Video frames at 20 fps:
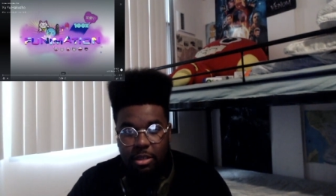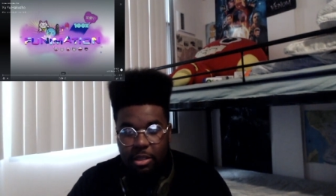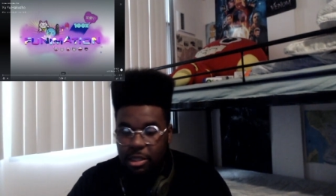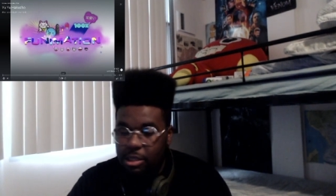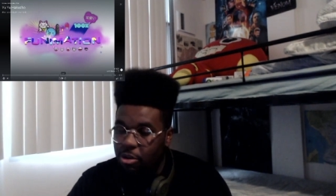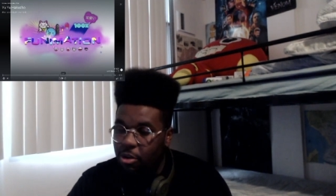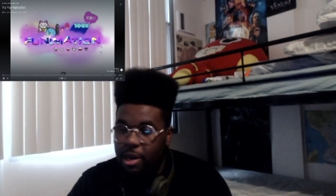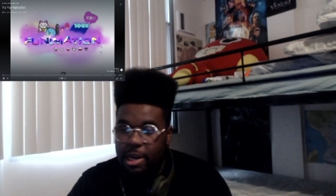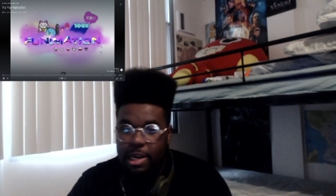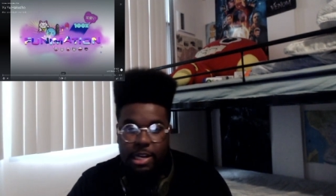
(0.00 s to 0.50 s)

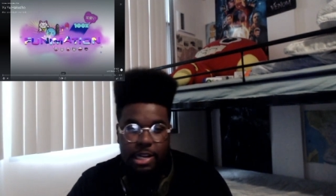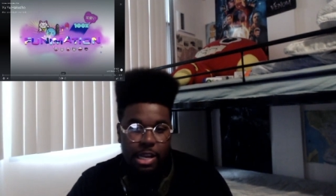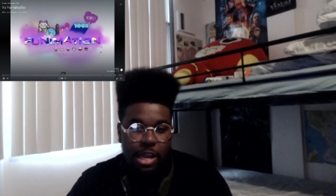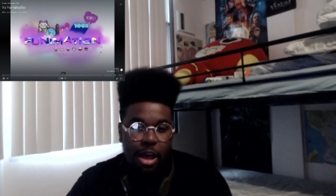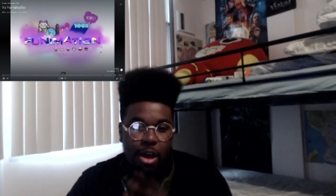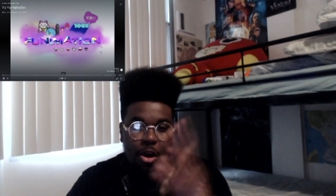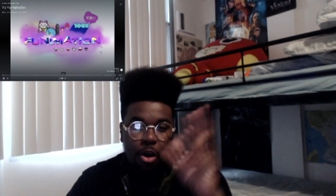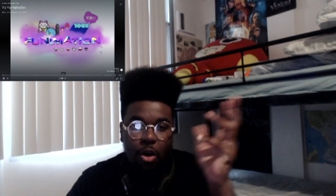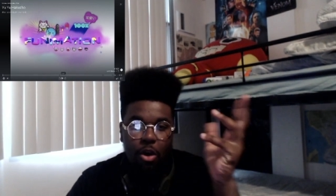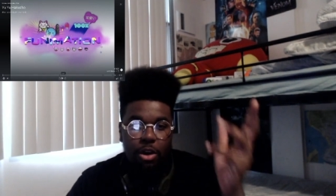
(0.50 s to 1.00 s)
Granted, they
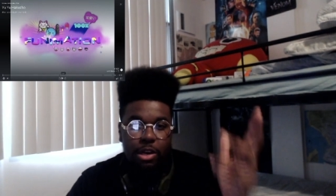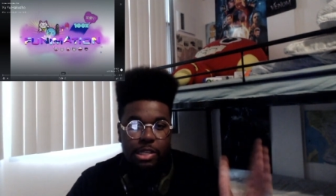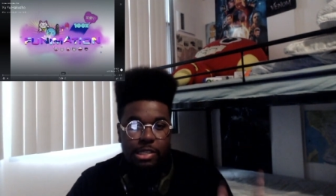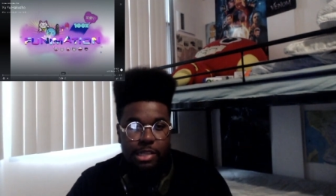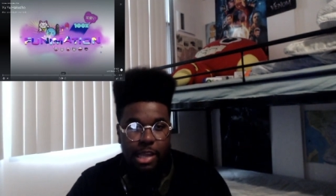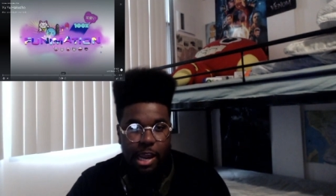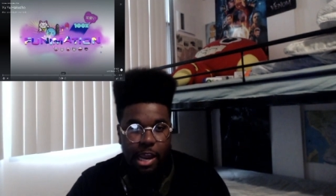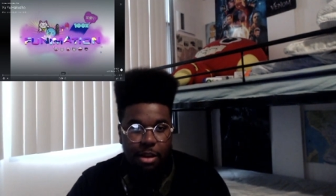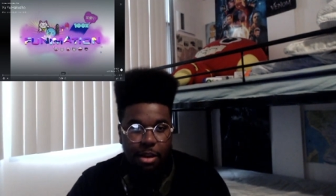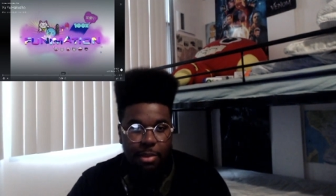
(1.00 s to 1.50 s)
got all this
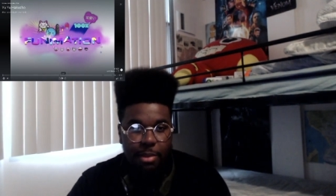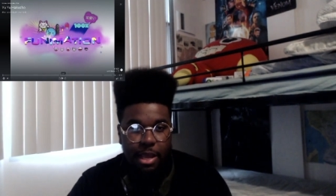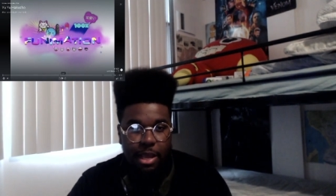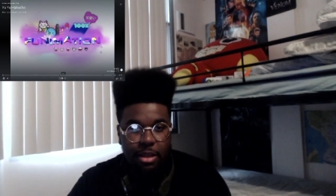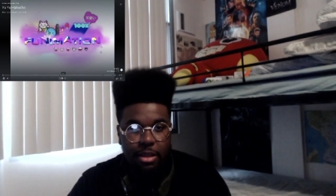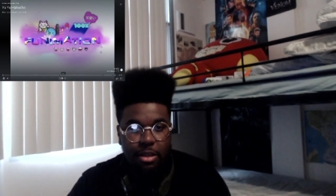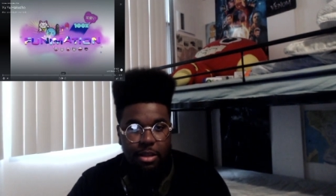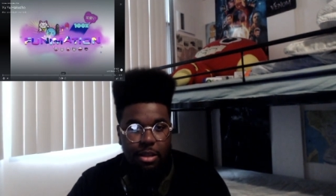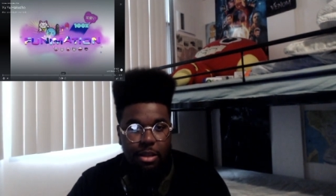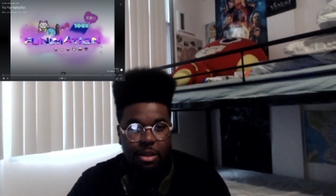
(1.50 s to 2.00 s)
anime,
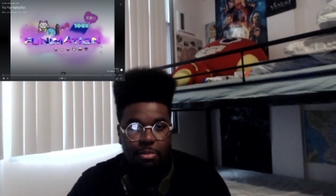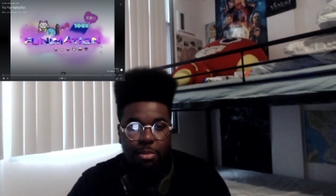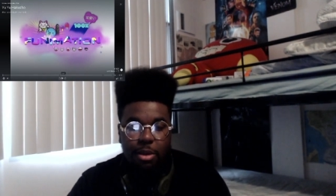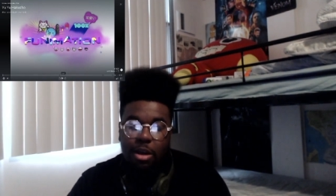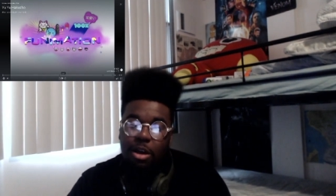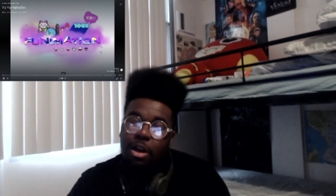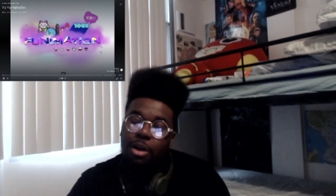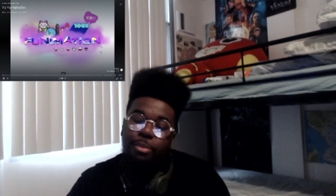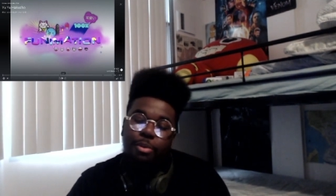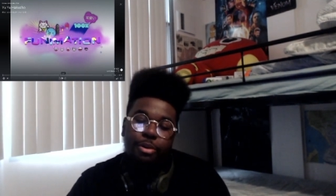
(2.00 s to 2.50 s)
but
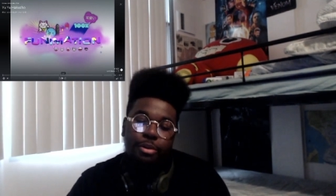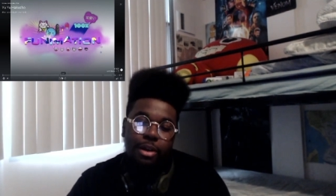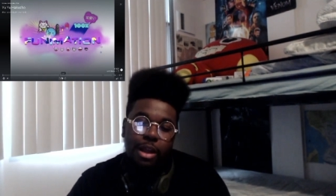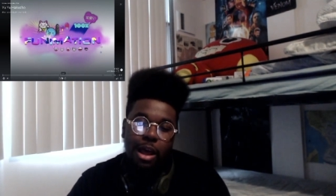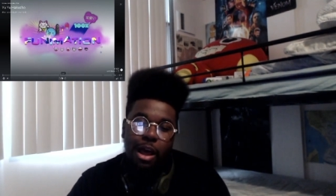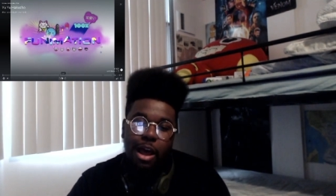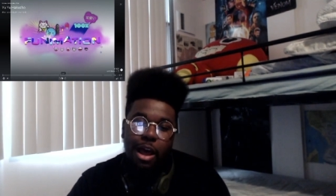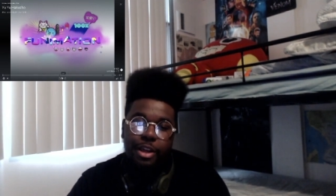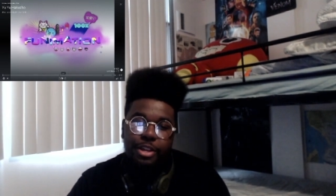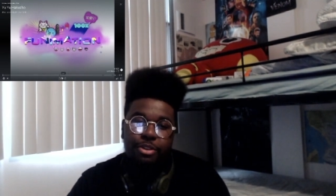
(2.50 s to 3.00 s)
come on now.
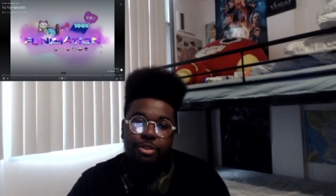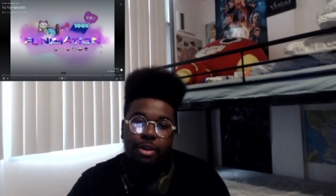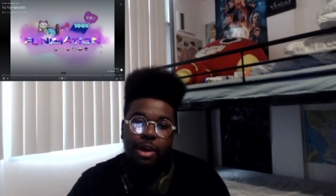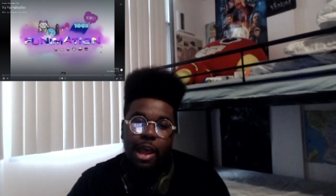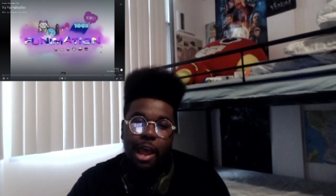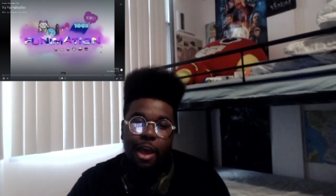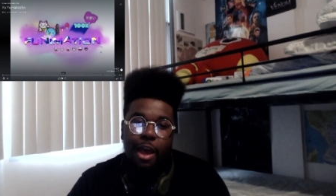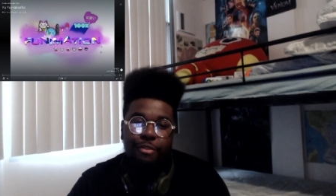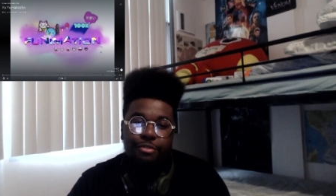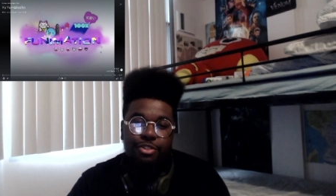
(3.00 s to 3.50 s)
How you gonna
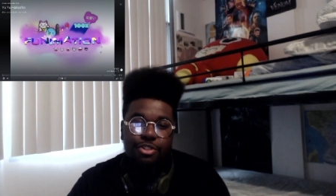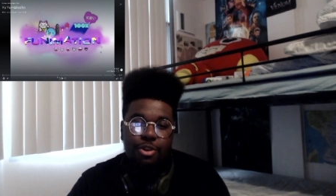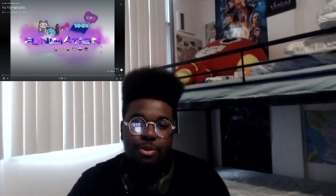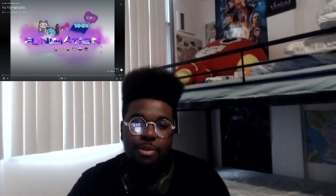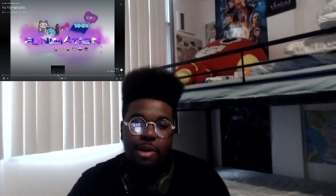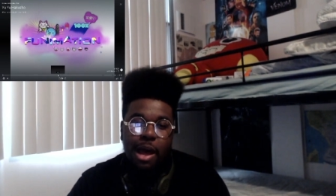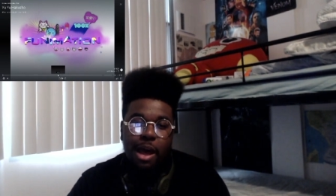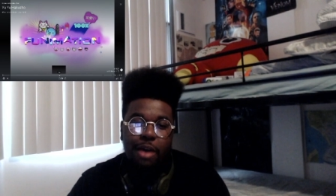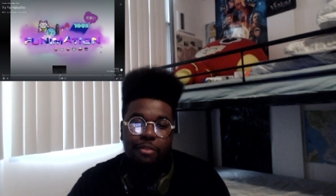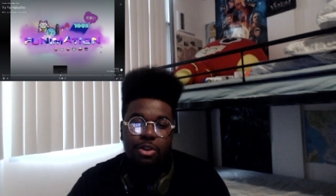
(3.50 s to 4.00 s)

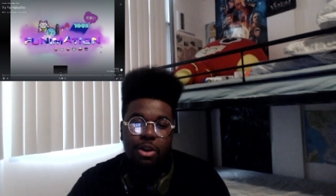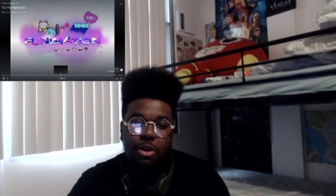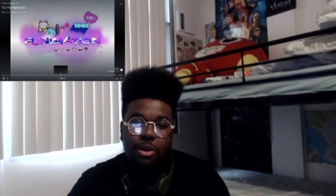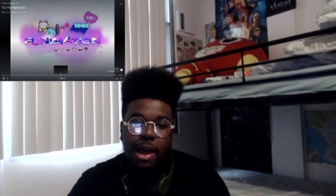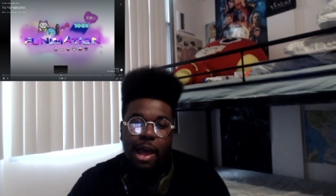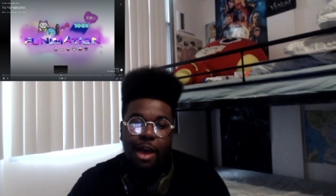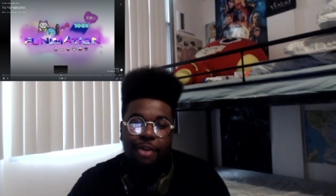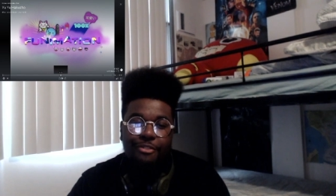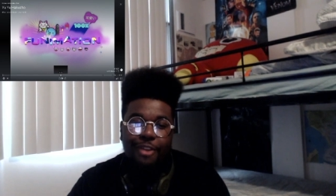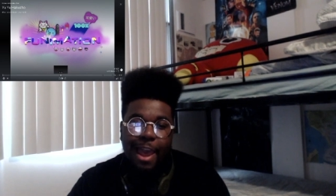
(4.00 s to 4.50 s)

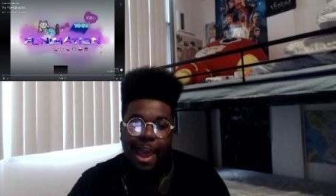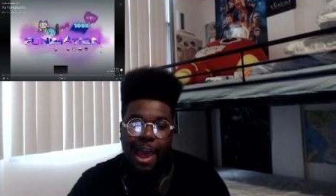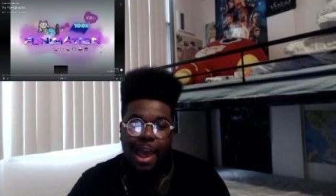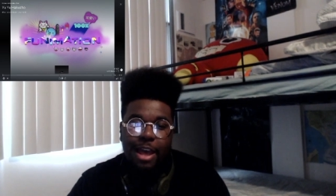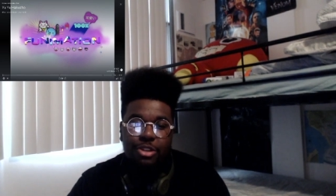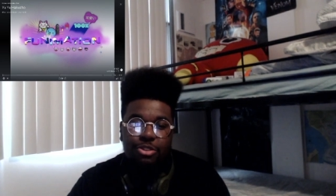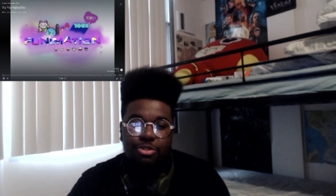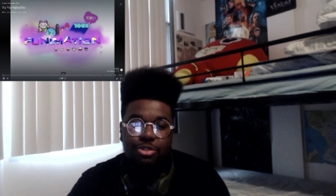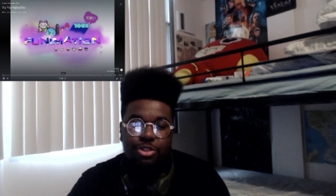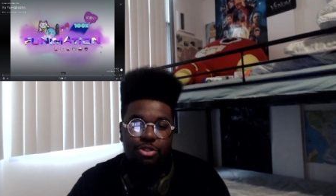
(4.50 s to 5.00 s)
have
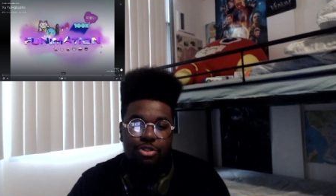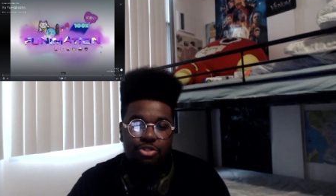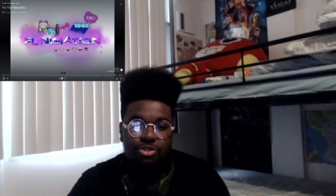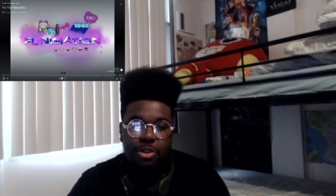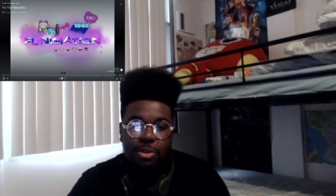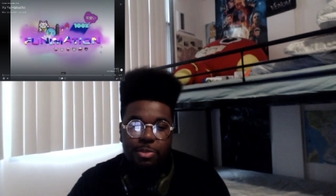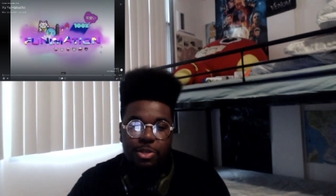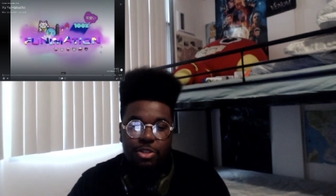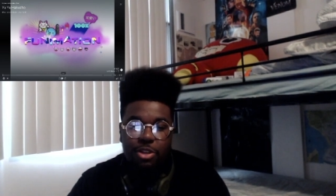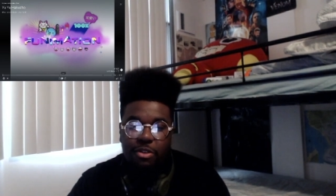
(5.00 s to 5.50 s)
ads on your
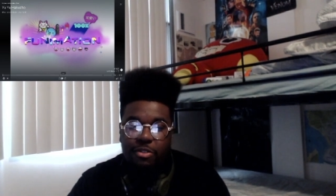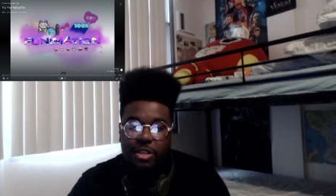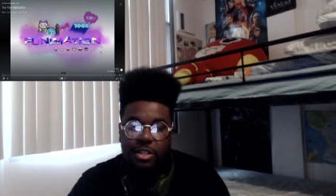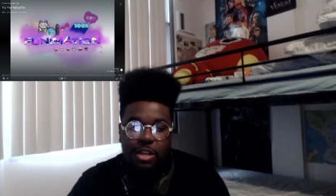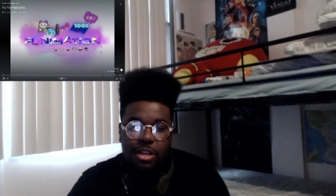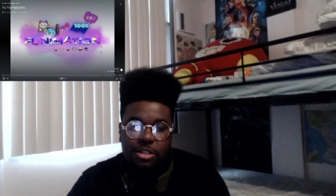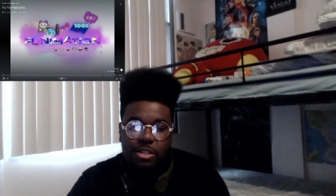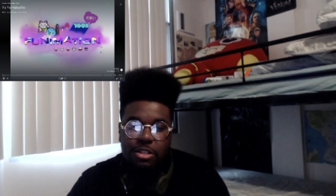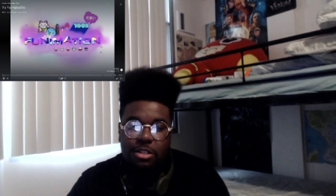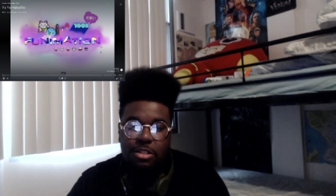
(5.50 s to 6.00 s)
streaming service?
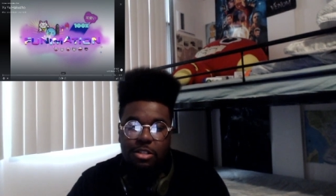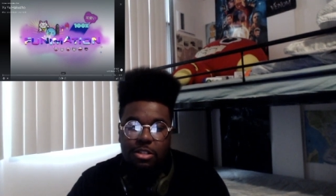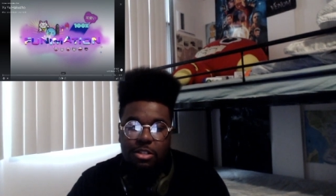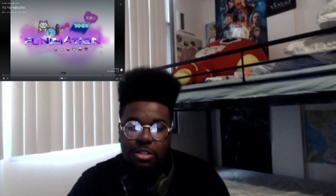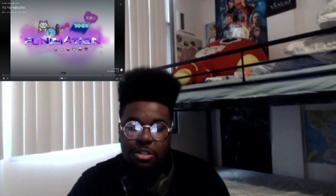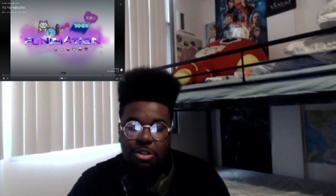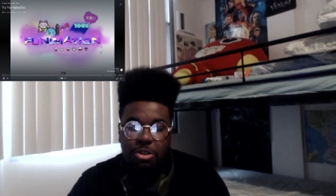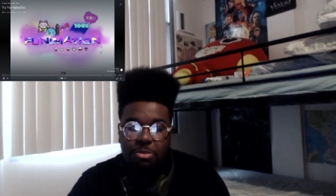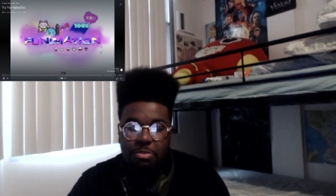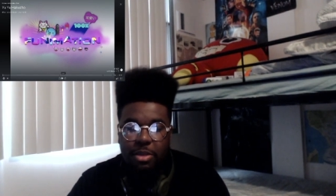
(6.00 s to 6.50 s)
That's just
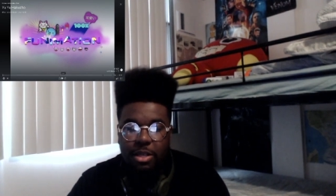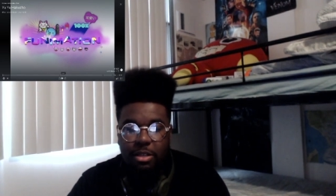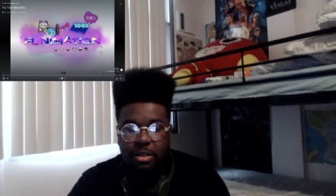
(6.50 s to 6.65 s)
stupid.